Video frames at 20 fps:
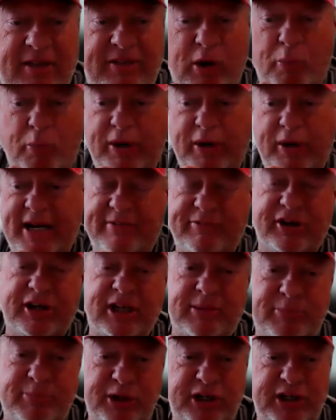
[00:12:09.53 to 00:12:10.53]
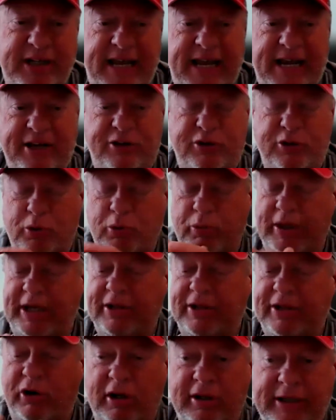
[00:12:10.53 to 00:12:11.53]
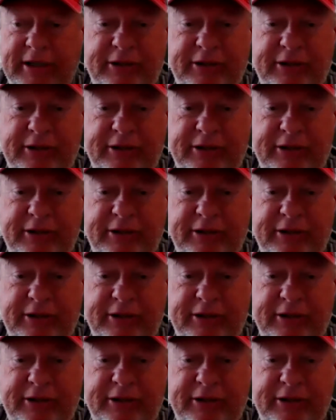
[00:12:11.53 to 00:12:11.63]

that we never communicate to either our